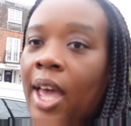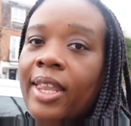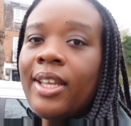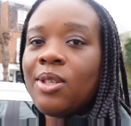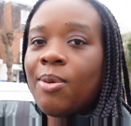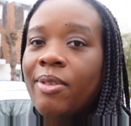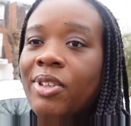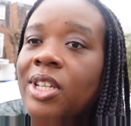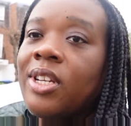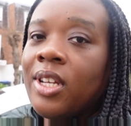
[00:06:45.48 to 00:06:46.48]
that's what I've
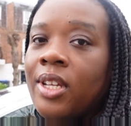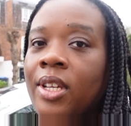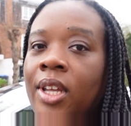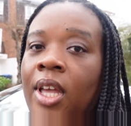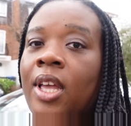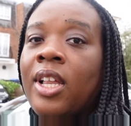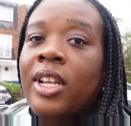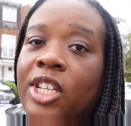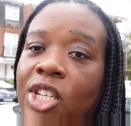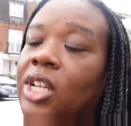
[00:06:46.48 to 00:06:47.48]
done.
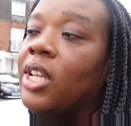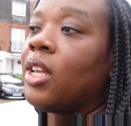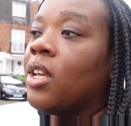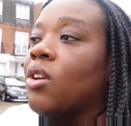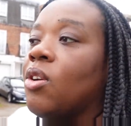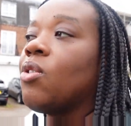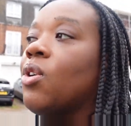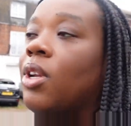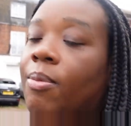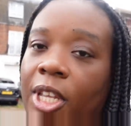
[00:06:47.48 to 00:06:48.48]
Literally
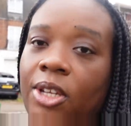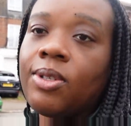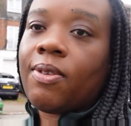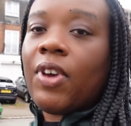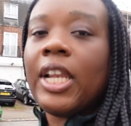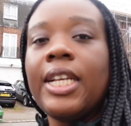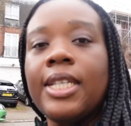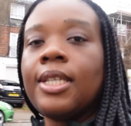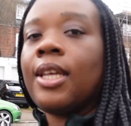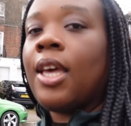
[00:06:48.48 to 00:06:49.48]
gone up the hills and
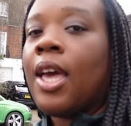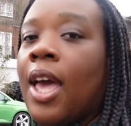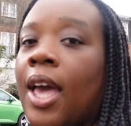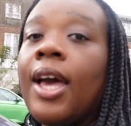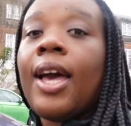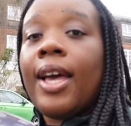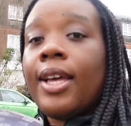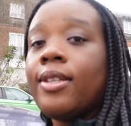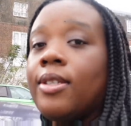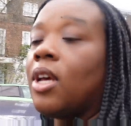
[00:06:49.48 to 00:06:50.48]
valleys
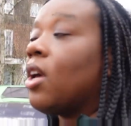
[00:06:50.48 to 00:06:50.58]
and